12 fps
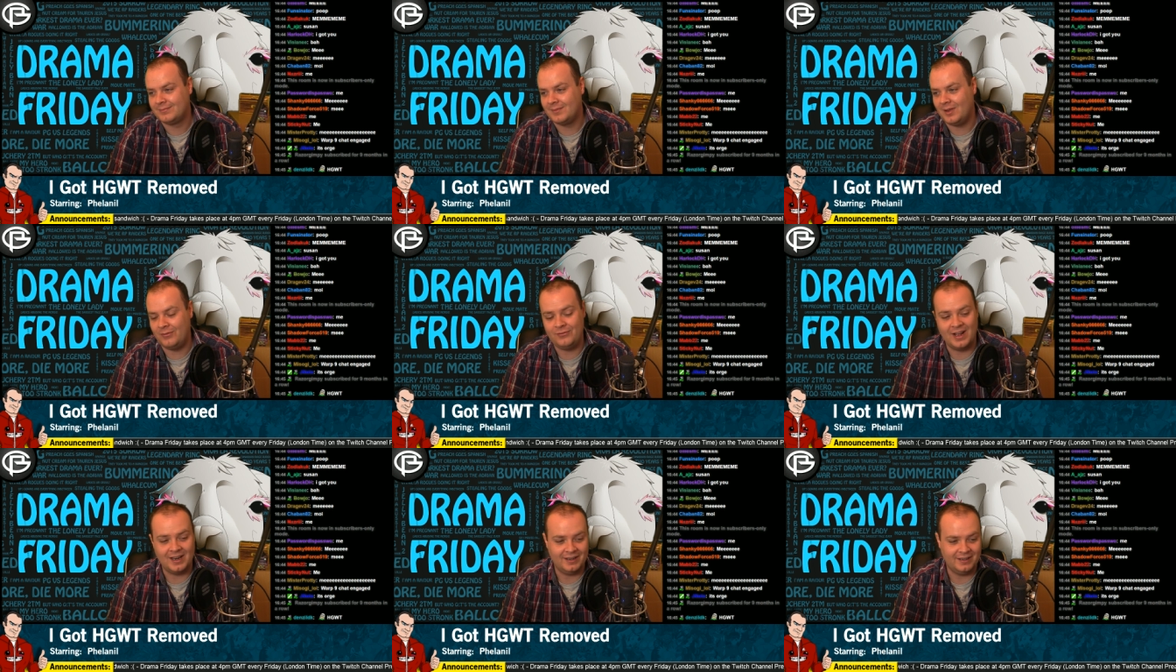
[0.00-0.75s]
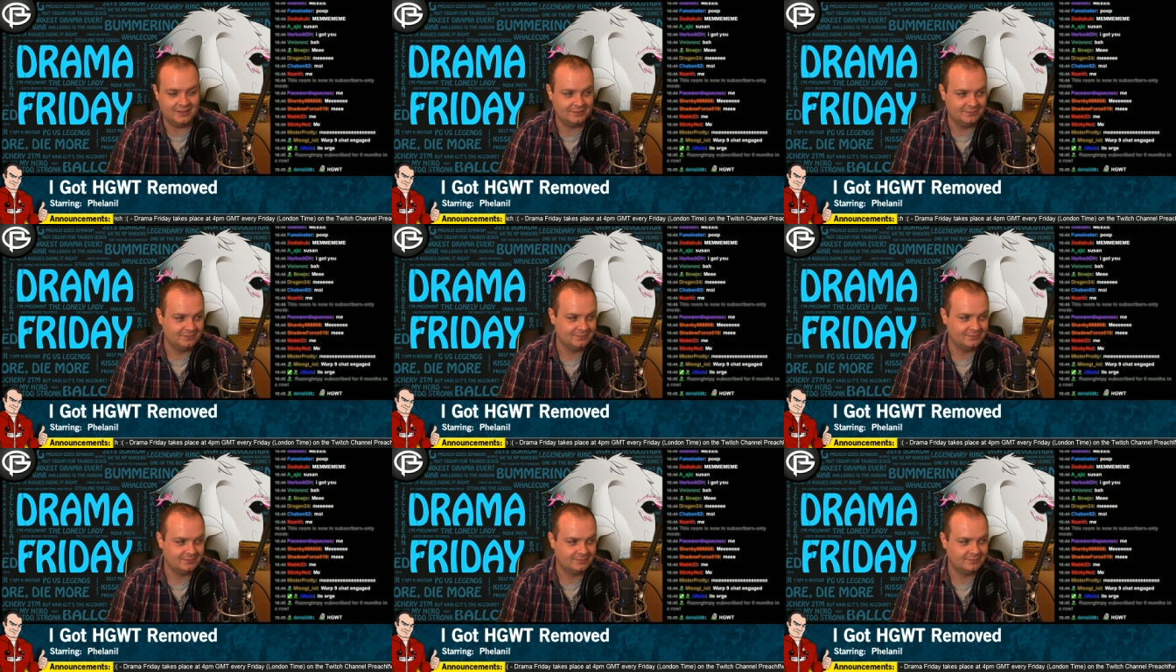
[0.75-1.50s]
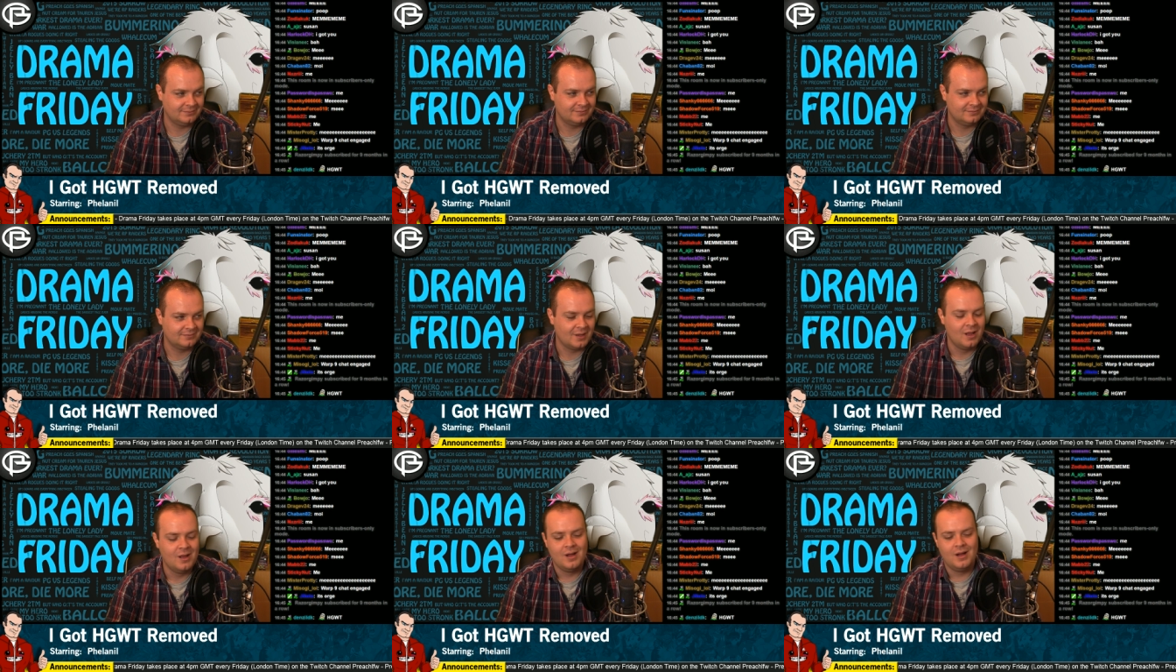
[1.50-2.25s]
of Felonil.
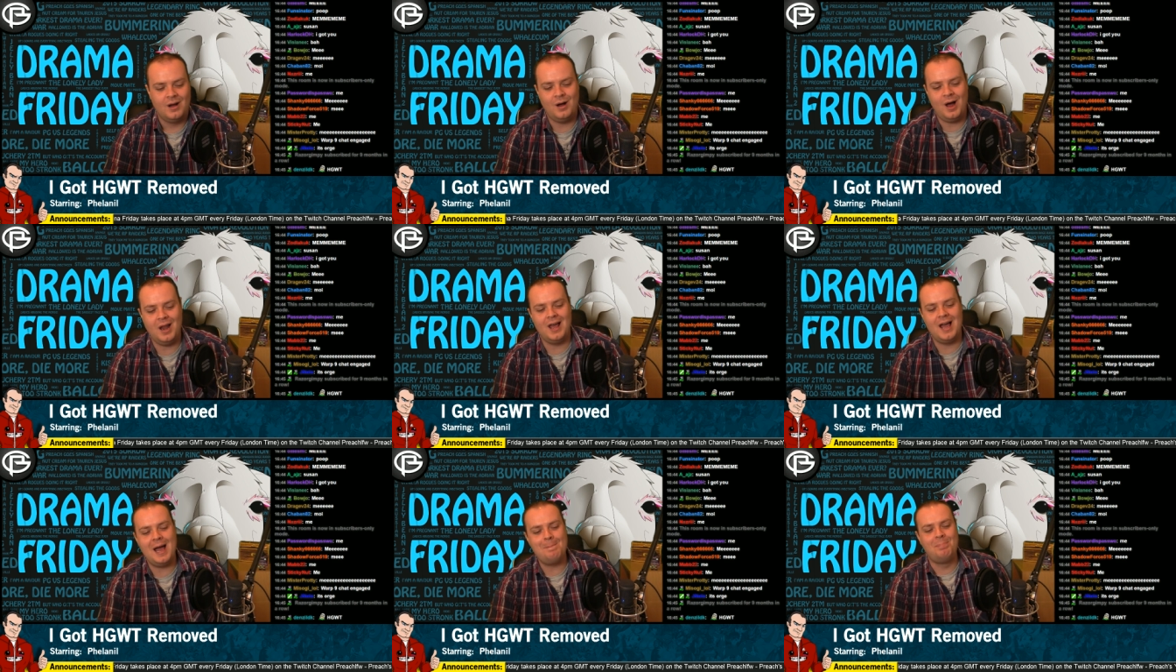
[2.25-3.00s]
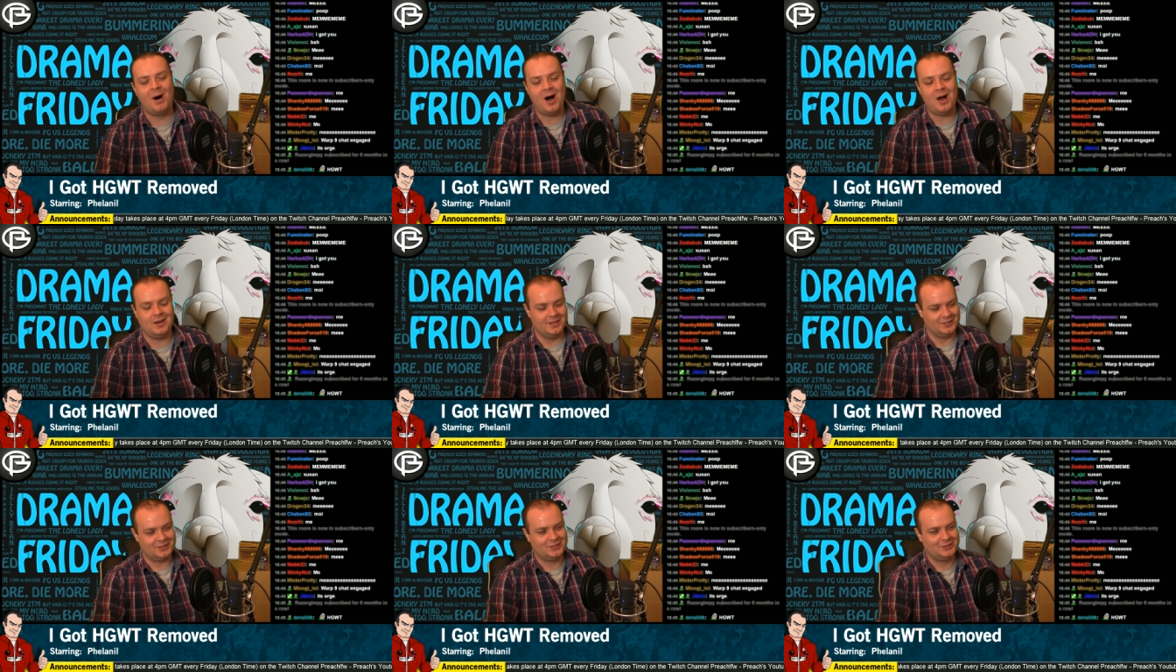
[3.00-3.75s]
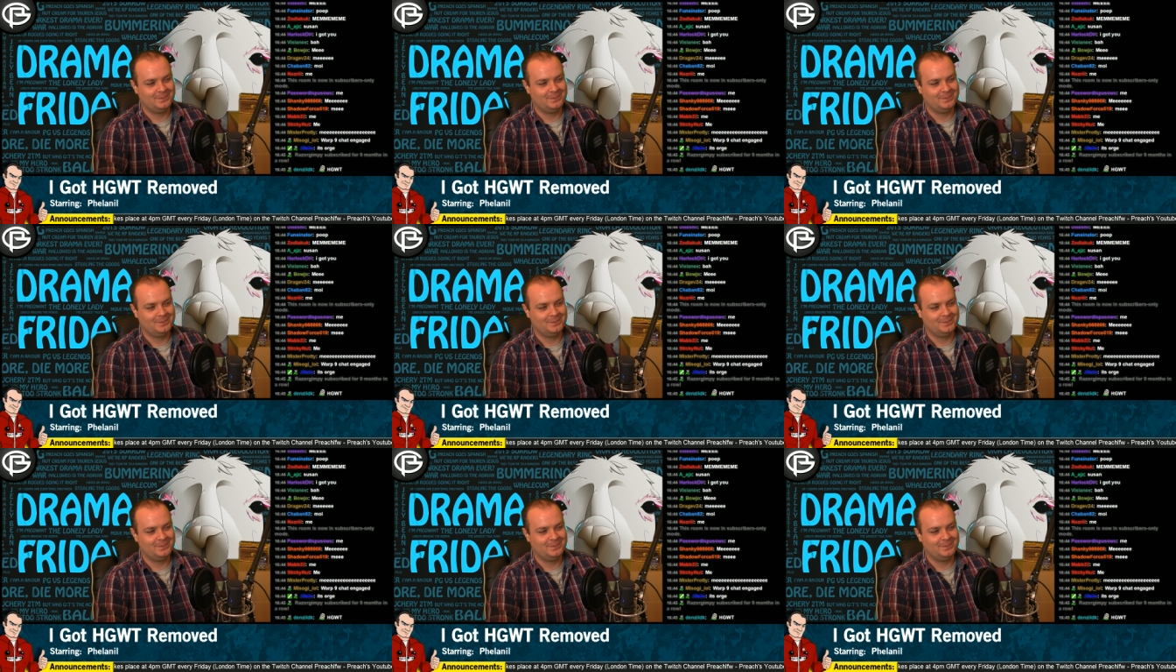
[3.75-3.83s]
Holla ballers.